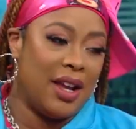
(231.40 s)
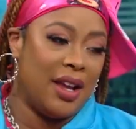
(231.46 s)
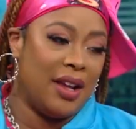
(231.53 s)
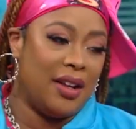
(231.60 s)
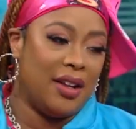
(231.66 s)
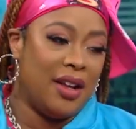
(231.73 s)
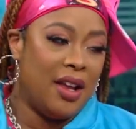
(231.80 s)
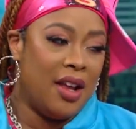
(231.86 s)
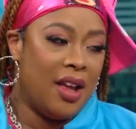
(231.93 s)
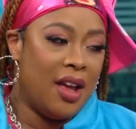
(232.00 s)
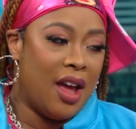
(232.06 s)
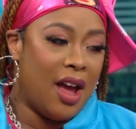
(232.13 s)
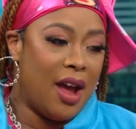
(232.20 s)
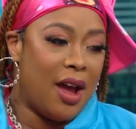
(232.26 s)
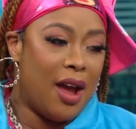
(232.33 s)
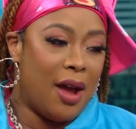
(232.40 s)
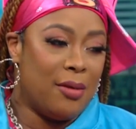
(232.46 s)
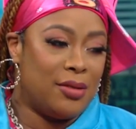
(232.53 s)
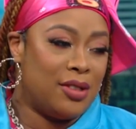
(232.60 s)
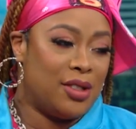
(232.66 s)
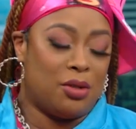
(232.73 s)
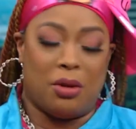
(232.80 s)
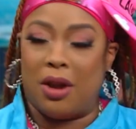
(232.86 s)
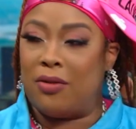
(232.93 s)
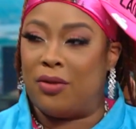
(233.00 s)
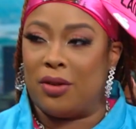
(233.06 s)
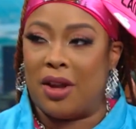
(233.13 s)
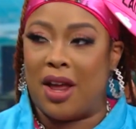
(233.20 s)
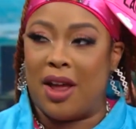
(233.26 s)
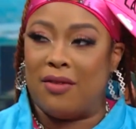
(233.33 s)
and I, I was just
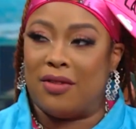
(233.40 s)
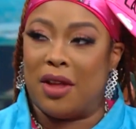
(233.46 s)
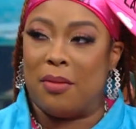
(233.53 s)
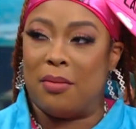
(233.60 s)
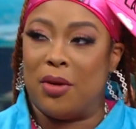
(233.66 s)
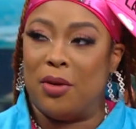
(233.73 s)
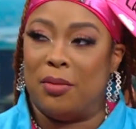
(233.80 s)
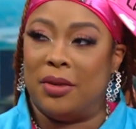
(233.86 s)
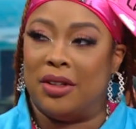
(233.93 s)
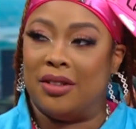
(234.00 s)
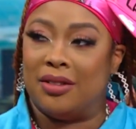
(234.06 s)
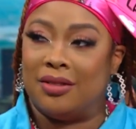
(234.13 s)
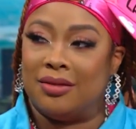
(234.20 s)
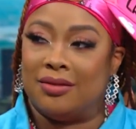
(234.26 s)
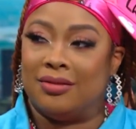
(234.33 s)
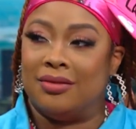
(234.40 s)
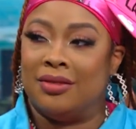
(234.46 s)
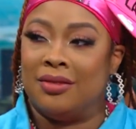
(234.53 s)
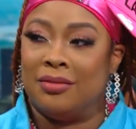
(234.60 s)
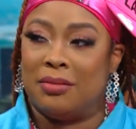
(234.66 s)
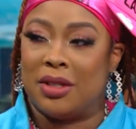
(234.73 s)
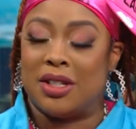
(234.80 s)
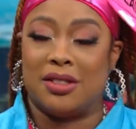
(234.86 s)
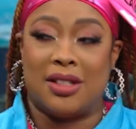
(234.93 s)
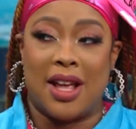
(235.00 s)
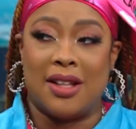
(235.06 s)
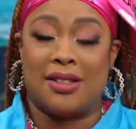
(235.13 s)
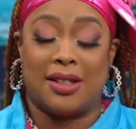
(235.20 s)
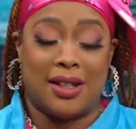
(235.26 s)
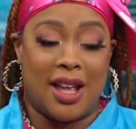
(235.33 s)
grateful to have that moment because
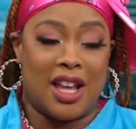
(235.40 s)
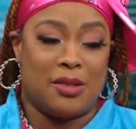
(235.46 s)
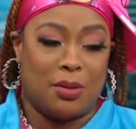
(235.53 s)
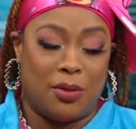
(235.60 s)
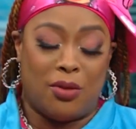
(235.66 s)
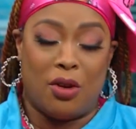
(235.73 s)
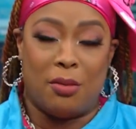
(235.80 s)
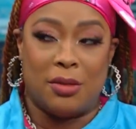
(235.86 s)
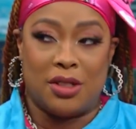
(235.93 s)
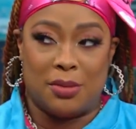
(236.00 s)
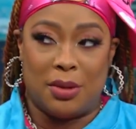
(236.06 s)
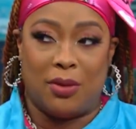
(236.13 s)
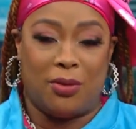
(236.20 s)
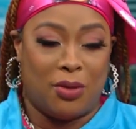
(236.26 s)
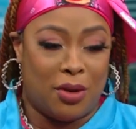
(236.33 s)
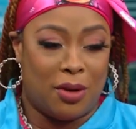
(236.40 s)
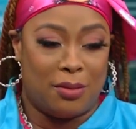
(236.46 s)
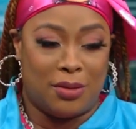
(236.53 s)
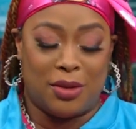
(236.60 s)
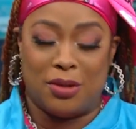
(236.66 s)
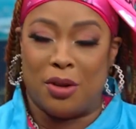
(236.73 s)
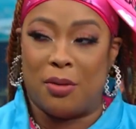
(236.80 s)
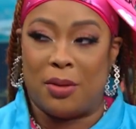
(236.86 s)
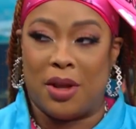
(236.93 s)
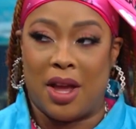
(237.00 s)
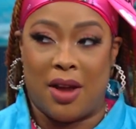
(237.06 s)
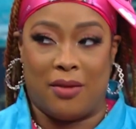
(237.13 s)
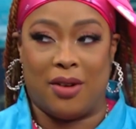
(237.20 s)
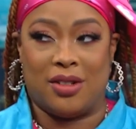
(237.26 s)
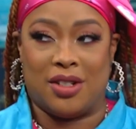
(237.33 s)
that's the last performance before, you know, we
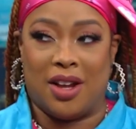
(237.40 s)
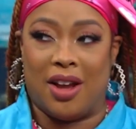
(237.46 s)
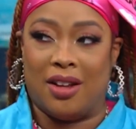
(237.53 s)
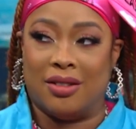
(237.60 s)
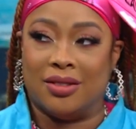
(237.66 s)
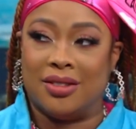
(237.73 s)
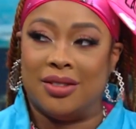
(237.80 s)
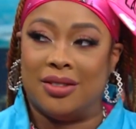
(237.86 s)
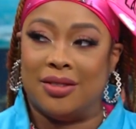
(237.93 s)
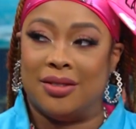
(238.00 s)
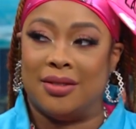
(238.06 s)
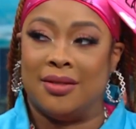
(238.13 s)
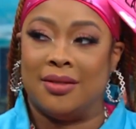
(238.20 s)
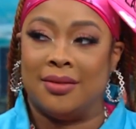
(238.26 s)
have our child.